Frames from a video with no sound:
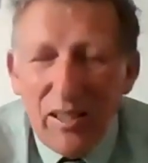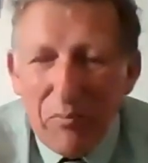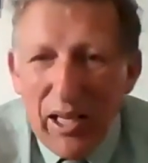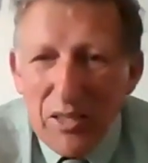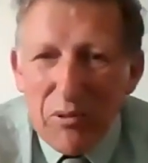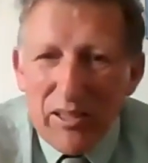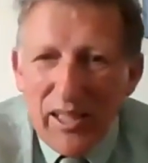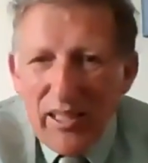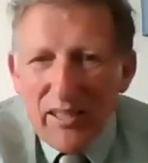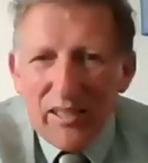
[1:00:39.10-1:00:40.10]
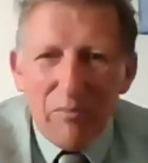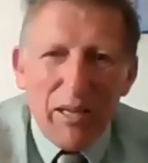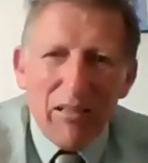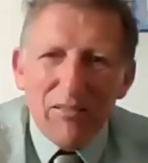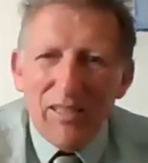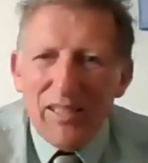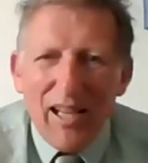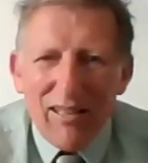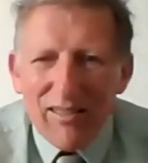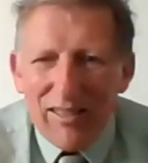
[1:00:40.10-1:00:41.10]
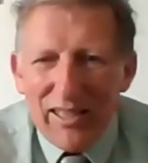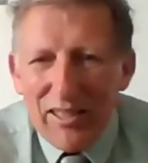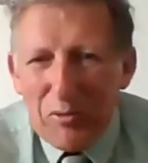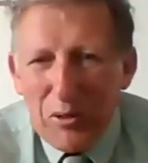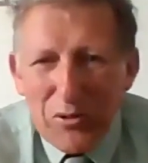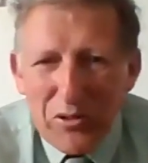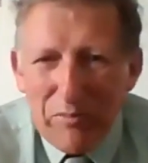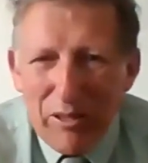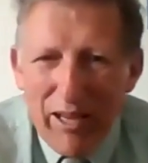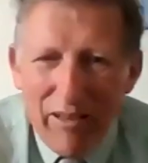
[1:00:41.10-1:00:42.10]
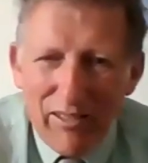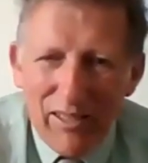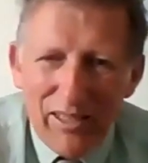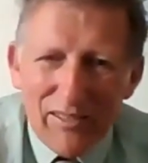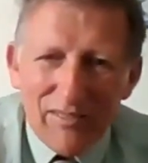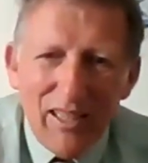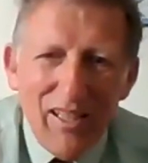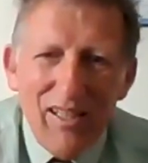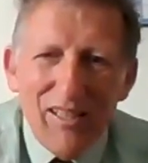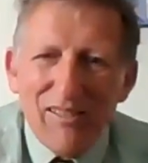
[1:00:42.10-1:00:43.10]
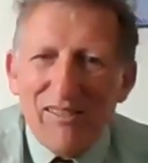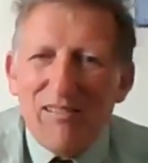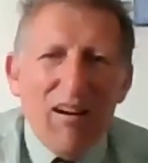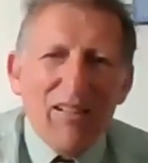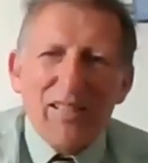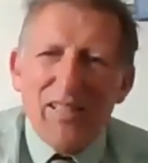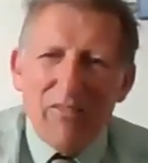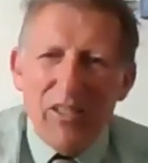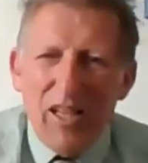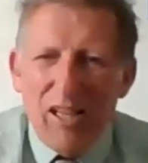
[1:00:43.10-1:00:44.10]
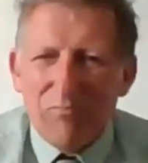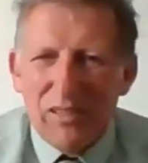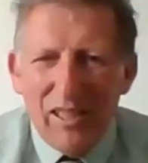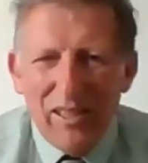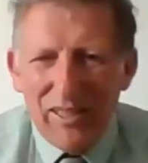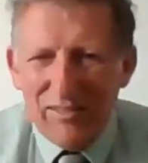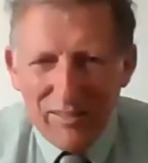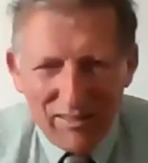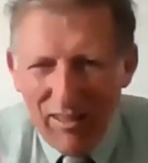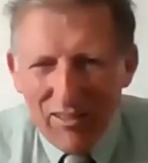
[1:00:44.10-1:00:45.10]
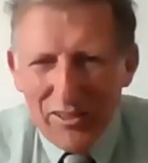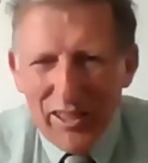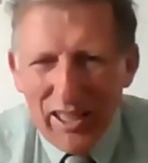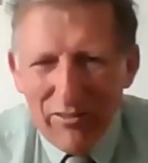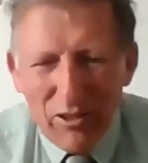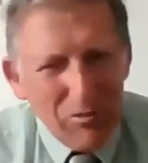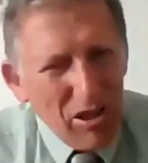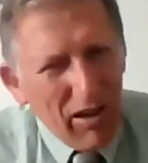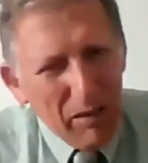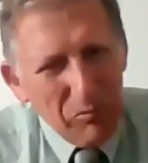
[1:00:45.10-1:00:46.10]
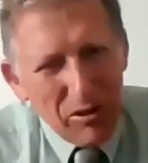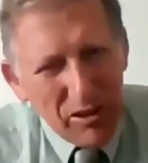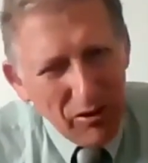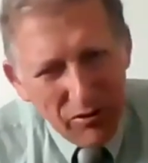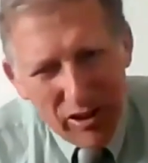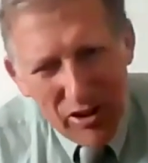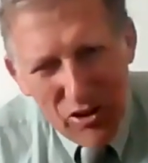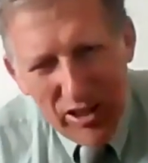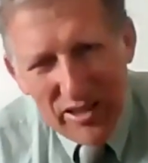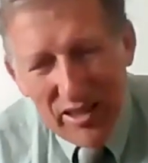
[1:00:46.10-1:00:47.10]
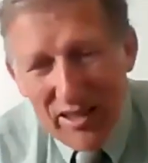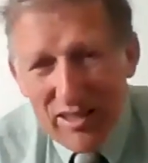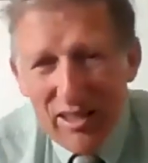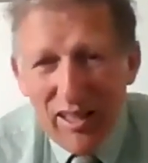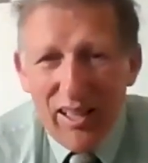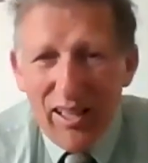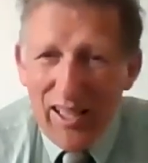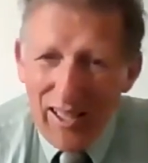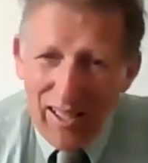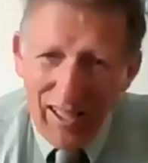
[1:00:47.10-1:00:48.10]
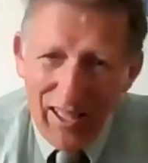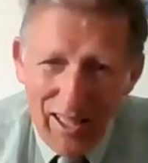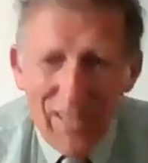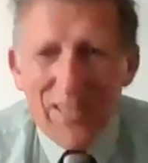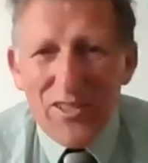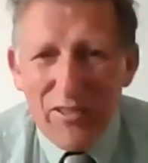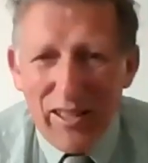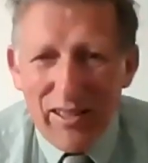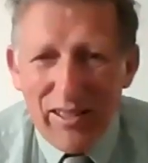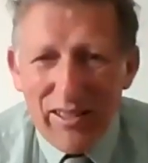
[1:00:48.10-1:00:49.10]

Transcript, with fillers: But as we're thinking about an athlete and we thought about Eric Liddell, not giving up, not going to give up. No, I'm going to follow Jesus in his strength